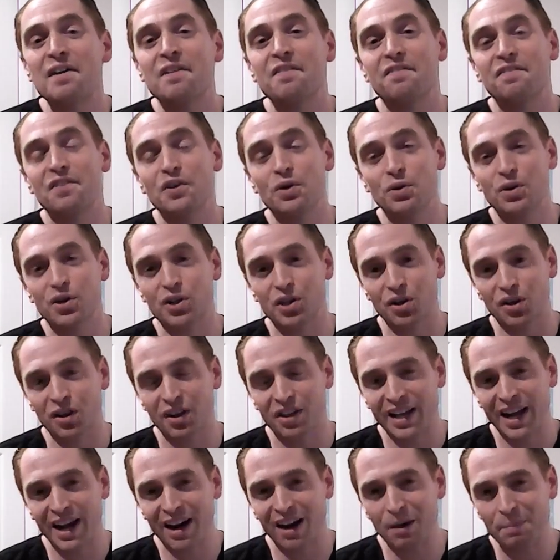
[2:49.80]
future
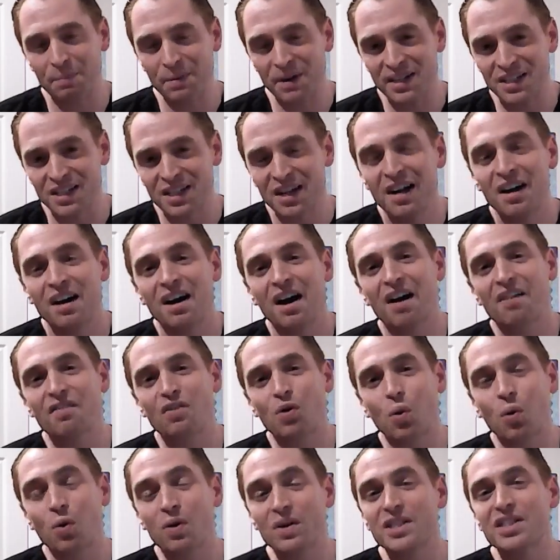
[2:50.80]
therapies. Of
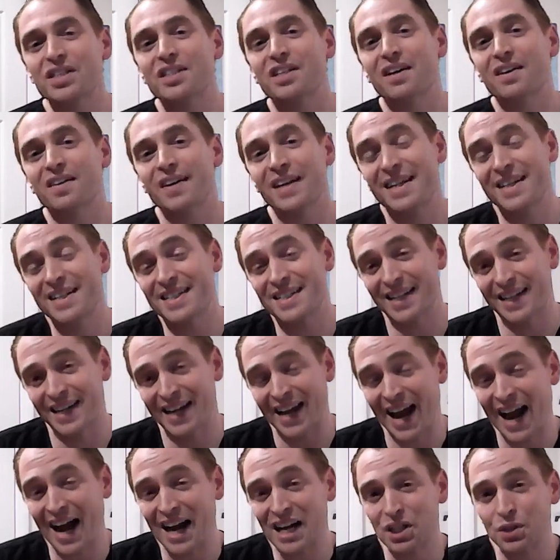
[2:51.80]
course, there is a
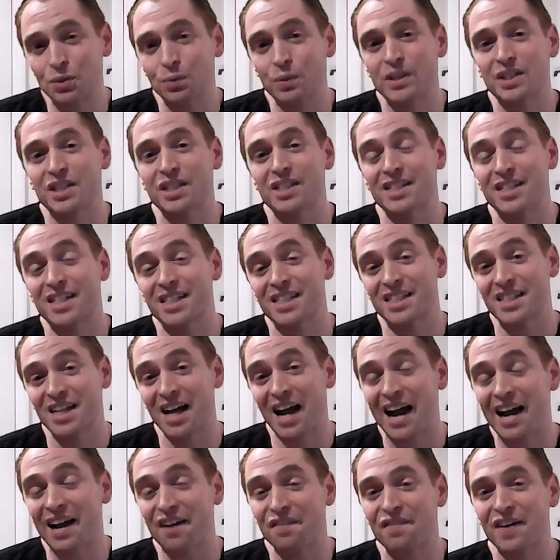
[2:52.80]
catch, which is the
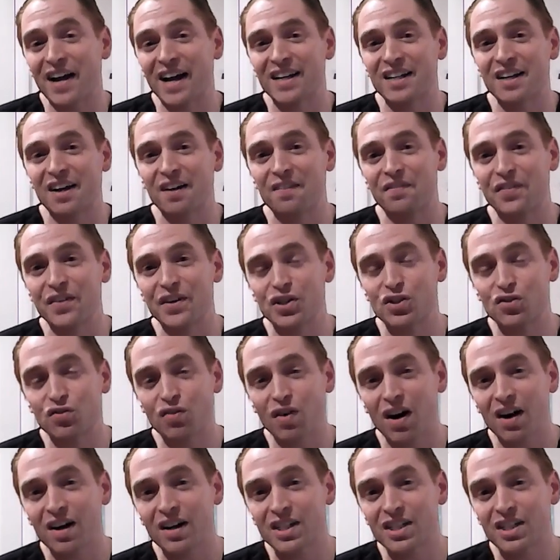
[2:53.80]
side effect of the
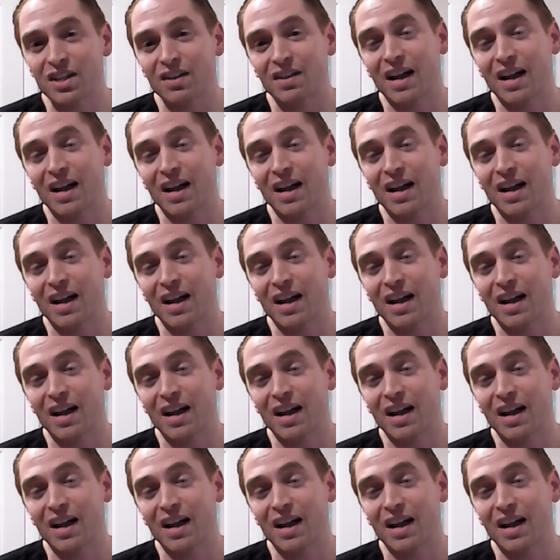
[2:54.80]
drugs.